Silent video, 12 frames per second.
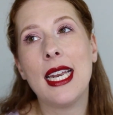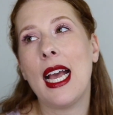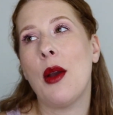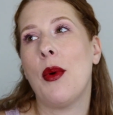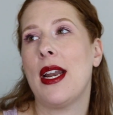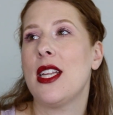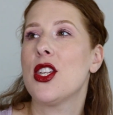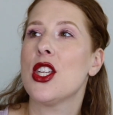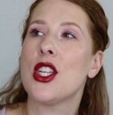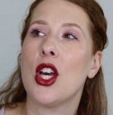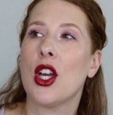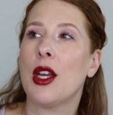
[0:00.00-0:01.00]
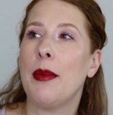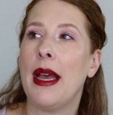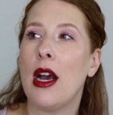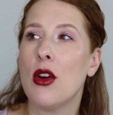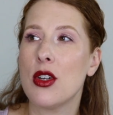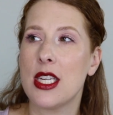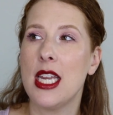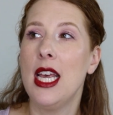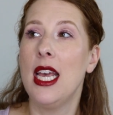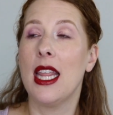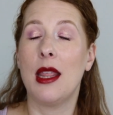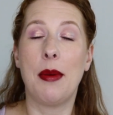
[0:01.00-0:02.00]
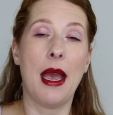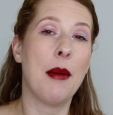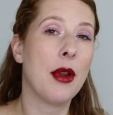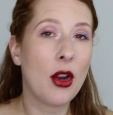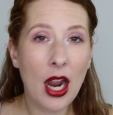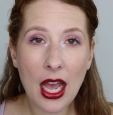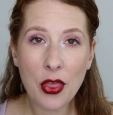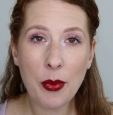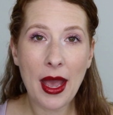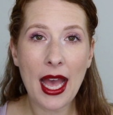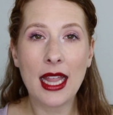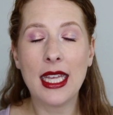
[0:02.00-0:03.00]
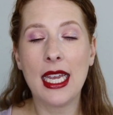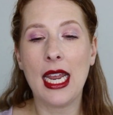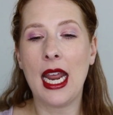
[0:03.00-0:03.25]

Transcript: I wanted to talk about the Pat McGrath palette,